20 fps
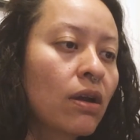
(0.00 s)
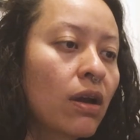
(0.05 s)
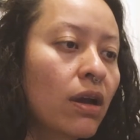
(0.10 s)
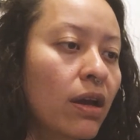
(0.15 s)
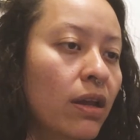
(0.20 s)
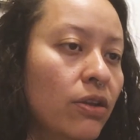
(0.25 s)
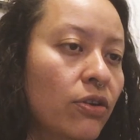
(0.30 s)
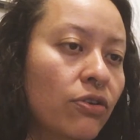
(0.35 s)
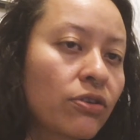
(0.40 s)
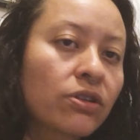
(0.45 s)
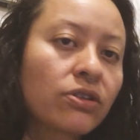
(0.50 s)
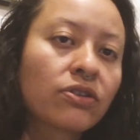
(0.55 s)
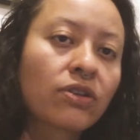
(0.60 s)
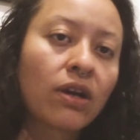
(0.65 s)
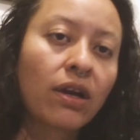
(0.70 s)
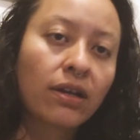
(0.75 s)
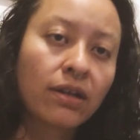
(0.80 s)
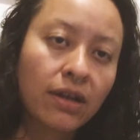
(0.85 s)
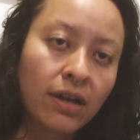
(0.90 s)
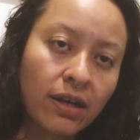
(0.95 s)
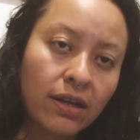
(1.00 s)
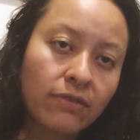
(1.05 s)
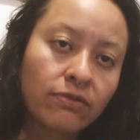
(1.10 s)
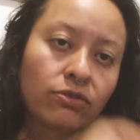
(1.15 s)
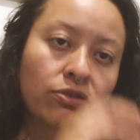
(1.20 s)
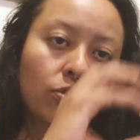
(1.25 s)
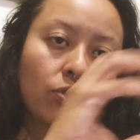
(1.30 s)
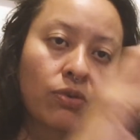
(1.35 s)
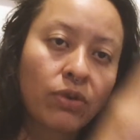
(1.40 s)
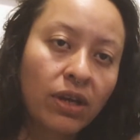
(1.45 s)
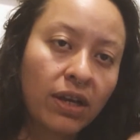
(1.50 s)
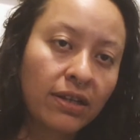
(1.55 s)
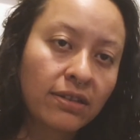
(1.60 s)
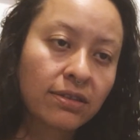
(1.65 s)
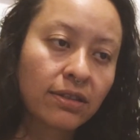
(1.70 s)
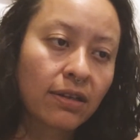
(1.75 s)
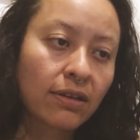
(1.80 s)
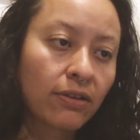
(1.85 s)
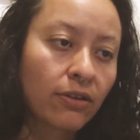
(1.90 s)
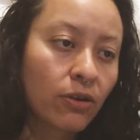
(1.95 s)
in your design kind of
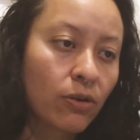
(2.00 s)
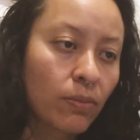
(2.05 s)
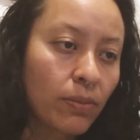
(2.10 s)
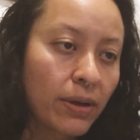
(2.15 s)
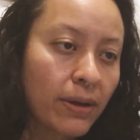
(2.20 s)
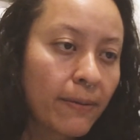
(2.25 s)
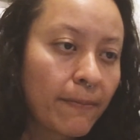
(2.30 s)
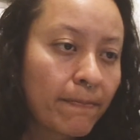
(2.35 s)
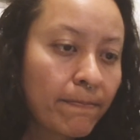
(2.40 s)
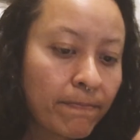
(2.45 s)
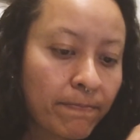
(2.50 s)
showcasing a little bit.